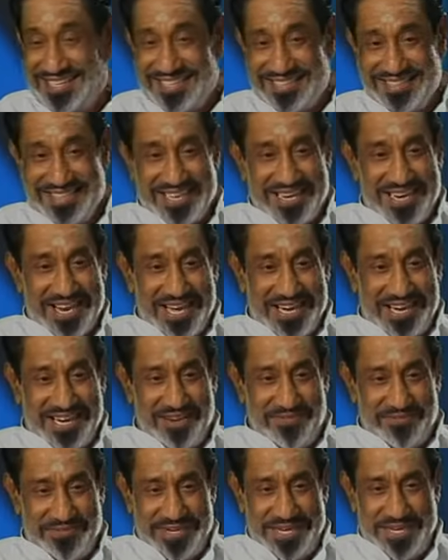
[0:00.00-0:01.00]
Then I
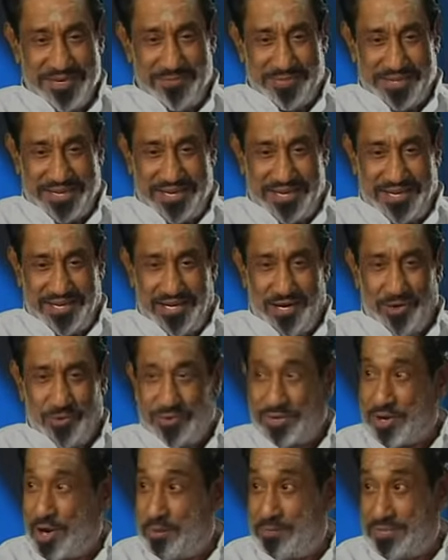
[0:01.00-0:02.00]
left DMK, I
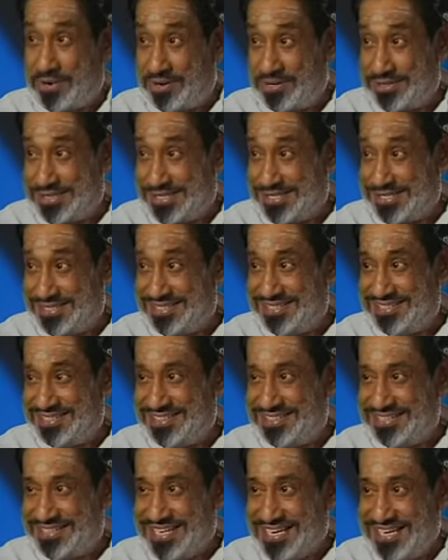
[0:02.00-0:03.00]
love Kamraj.
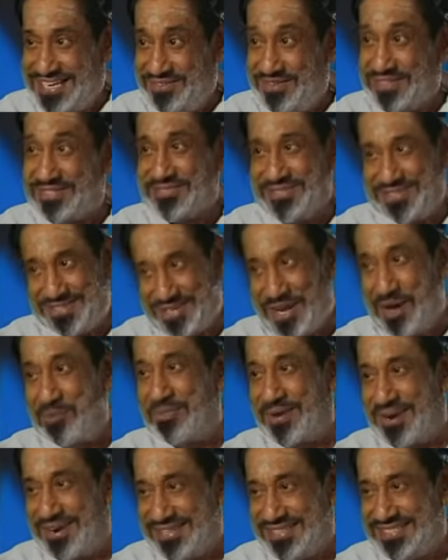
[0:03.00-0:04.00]
I was with
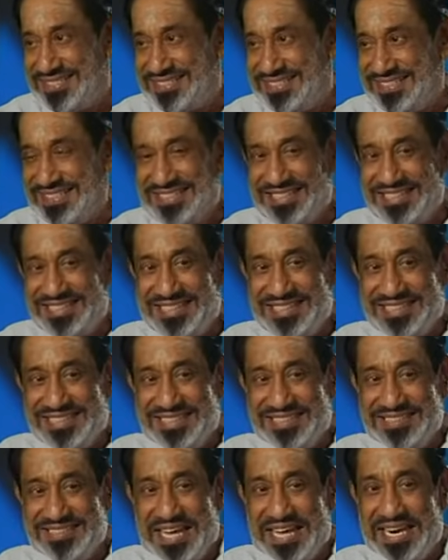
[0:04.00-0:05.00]
Kamraj.
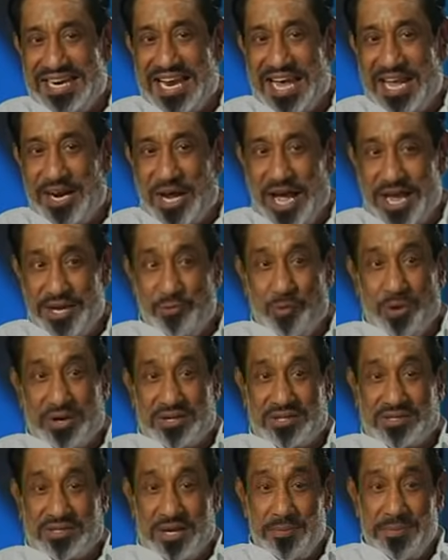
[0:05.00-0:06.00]
Then I
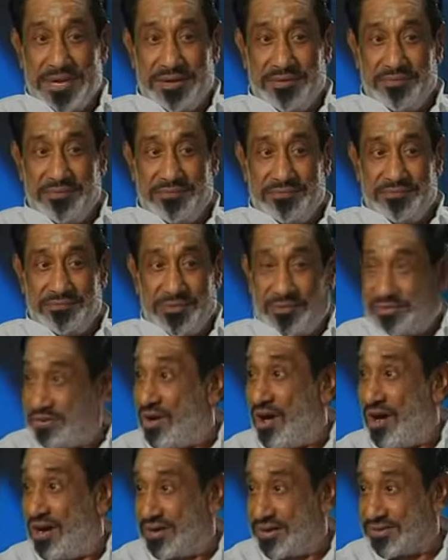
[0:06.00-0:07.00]
worked for
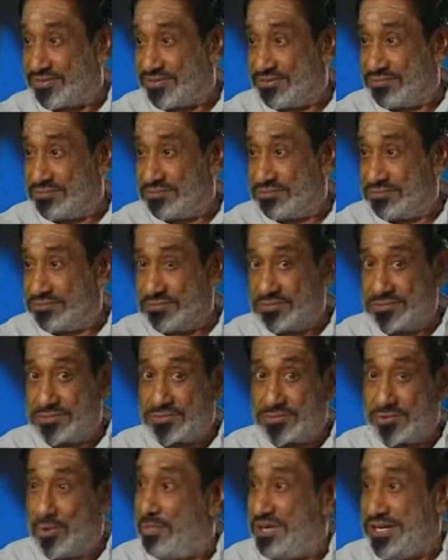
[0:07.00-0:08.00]
Congress
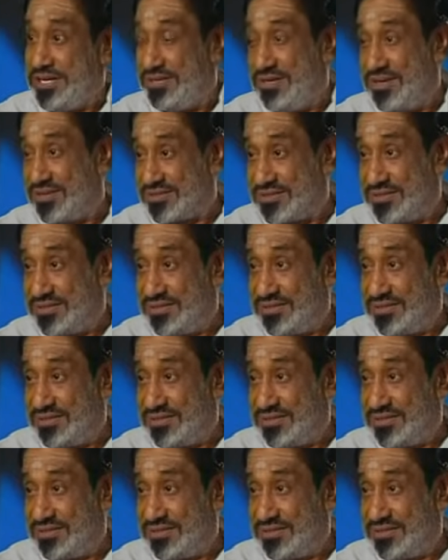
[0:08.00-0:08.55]
so many years.